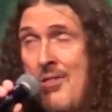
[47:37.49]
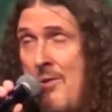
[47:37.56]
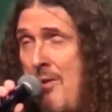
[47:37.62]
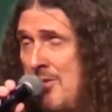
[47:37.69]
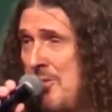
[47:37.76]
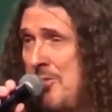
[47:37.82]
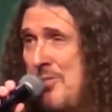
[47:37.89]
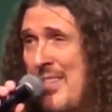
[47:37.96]

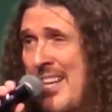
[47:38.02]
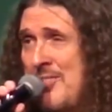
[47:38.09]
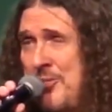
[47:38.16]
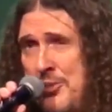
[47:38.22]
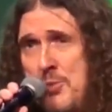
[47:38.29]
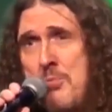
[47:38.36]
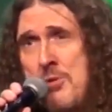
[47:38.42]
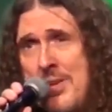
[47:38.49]
They're all just like
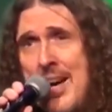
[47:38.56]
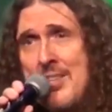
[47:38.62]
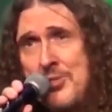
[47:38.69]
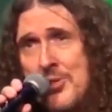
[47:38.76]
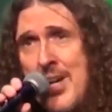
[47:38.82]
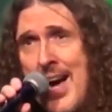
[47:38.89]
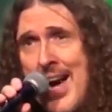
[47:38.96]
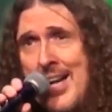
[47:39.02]
super
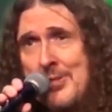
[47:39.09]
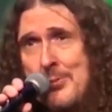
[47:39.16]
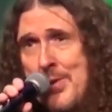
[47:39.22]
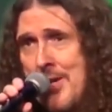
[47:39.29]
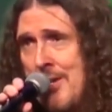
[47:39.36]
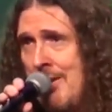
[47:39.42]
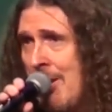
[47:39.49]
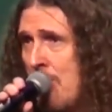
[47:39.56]
nice guys.
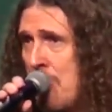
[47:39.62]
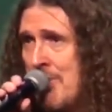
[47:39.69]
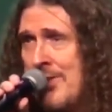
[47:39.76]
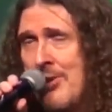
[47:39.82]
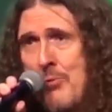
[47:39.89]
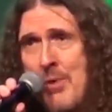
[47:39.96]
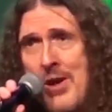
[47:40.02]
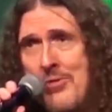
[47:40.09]
We get along
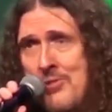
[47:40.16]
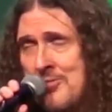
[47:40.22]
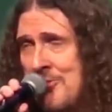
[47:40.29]
really great.